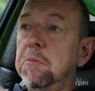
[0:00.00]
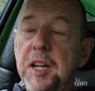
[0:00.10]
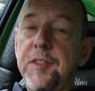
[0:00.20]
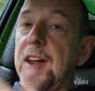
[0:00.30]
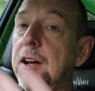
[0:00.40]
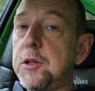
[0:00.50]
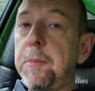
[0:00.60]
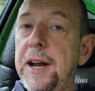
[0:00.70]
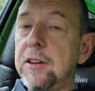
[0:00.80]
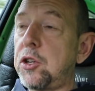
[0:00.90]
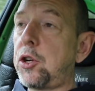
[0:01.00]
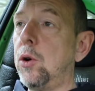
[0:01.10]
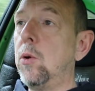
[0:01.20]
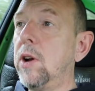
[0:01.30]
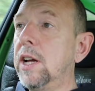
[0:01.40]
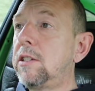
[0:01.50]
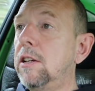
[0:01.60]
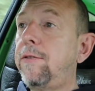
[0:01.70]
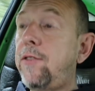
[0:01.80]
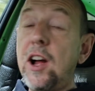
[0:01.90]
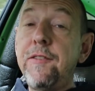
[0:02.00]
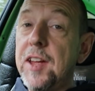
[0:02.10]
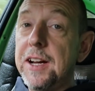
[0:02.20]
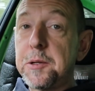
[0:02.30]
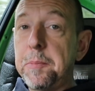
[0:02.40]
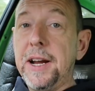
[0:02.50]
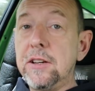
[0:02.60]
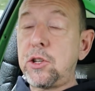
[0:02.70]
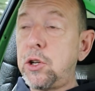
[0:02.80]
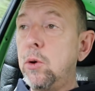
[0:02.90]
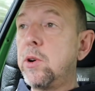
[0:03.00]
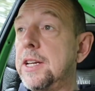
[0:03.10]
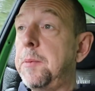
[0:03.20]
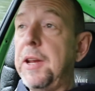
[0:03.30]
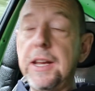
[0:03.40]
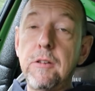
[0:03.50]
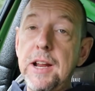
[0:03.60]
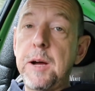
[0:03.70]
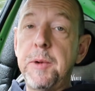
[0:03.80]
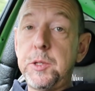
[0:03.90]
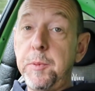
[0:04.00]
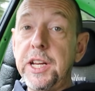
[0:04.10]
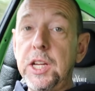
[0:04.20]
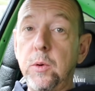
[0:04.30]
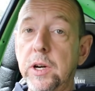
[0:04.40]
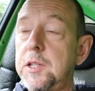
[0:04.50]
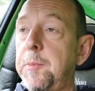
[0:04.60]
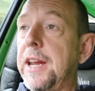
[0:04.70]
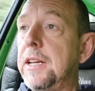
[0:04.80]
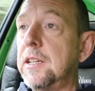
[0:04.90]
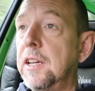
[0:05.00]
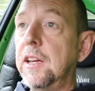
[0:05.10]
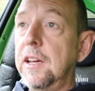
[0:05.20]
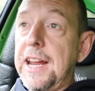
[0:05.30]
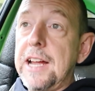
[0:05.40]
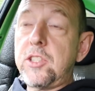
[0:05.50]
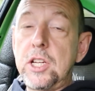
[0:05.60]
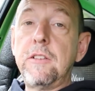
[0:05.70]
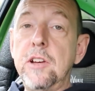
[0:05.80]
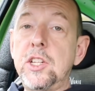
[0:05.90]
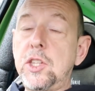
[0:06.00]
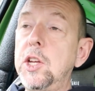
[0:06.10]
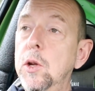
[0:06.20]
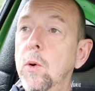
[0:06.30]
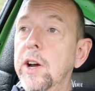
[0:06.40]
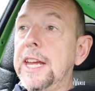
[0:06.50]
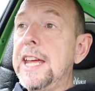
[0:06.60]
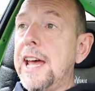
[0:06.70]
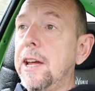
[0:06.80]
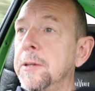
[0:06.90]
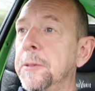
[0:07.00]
£1,000 a corner to £5,000 a corner, depending on how much money you want to spend and how serious that you want to get.